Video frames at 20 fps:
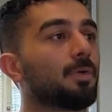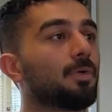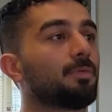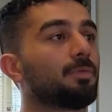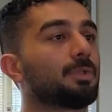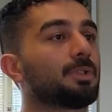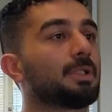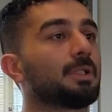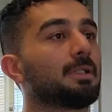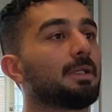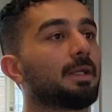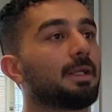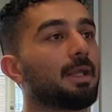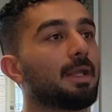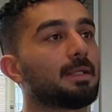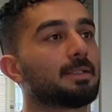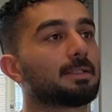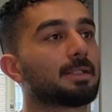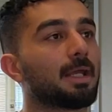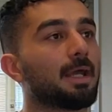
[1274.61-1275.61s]
which
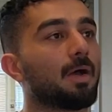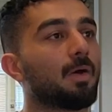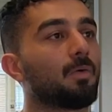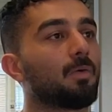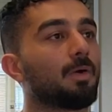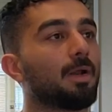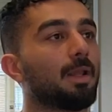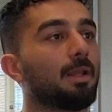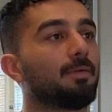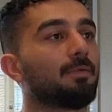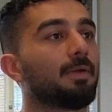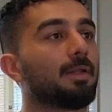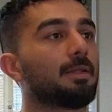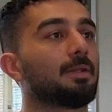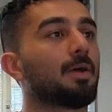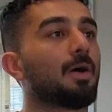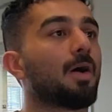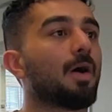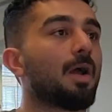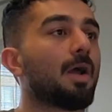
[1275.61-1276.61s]
indicates how relevant
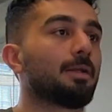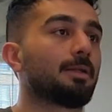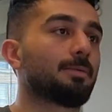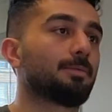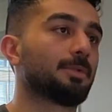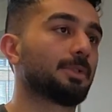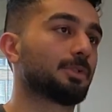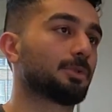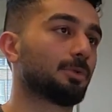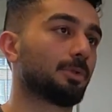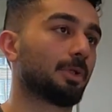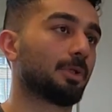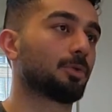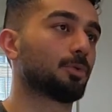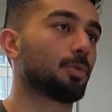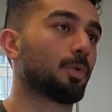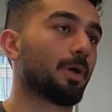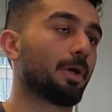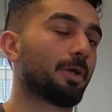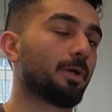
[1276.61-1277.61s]
the item is to the
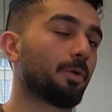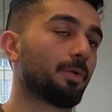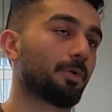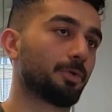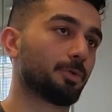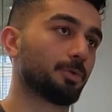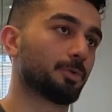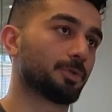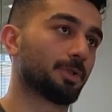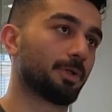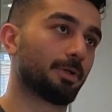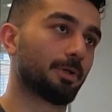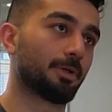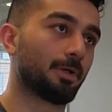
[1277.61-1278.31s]
query or user.